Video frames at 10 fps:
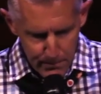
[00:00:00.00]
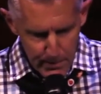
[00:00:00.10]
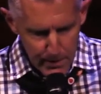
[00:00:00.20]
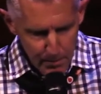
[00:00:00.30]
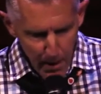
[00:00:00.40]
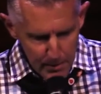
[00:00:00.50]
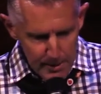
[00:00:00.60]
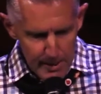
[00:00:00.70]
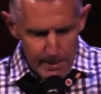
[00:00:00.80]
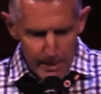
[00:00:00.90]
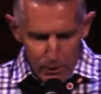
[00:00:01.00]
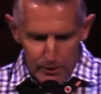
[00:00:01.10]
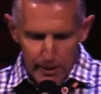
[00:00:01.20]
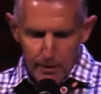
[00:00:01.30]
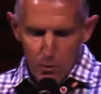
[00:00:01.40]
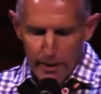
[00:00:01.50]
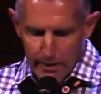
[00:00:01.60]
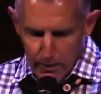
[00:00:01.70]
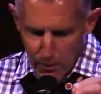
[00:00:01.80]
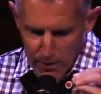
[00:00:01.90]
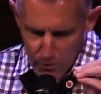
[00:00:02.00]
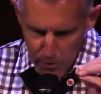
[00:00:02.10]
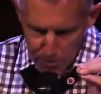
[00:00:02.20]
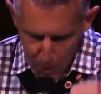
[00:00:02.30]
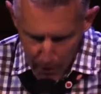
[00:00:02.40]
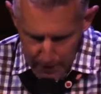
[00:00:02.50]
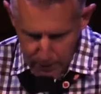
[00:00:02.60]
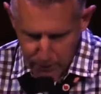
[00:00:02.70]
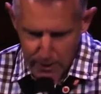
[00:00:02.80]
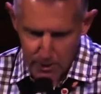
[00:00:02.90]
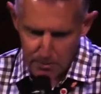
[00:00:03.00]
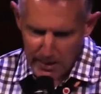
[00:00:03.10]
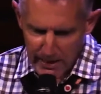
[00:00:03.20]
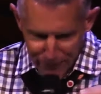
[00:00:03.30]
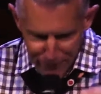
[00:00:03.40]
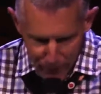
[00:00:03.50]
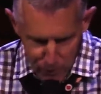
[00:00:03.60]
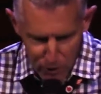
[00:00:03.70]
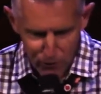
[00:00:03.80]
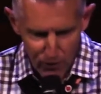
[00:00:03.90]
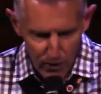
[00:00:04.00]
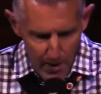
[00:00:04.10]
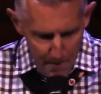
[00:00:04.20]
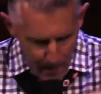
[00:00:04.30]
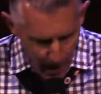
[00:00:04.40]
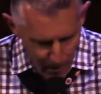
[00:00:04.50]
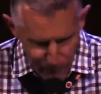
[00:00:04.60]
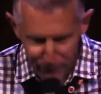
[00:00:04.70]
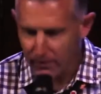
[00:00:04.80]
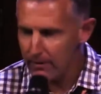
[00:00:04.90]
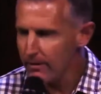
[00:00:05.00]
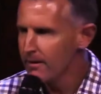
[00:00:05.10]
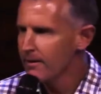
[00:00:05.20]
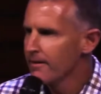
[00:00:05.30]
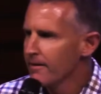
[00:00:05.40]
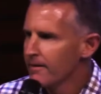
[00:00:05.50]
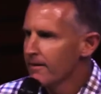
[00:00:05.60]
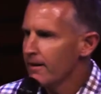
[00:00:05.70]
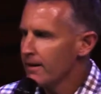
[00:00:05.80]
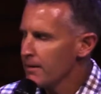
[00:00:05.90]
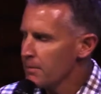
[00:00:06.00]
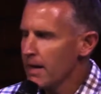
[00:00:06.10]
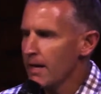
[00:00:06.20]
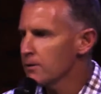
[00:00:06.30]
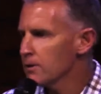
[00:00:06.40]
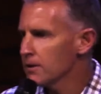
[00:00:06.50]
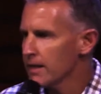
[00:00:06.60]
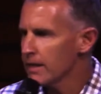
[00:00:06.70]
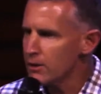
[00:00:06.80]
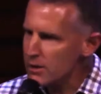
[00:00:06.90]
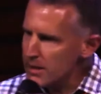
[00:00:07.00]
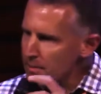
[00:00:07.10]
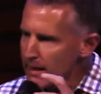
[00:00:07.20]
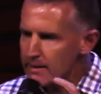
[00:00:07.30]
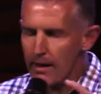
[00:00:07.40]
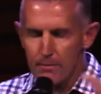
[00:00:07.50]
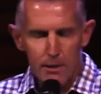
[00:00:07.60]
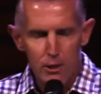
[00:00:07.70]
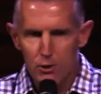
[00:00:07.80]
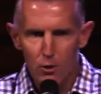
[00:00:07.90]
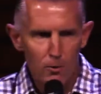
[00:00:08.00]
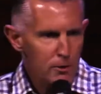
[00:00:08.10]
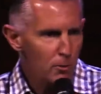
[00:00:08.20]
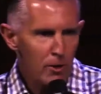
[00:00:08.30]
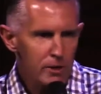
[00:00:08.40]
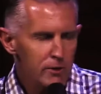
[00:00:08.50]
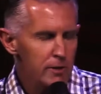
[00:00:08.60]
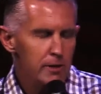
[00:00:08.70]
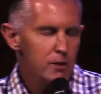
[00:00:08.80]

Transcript: And the Bible says he looked at the wind, and the wind was boisterous, meaning forceful, powerful, and he began to sink. And you see, many times the storm is boisterous, the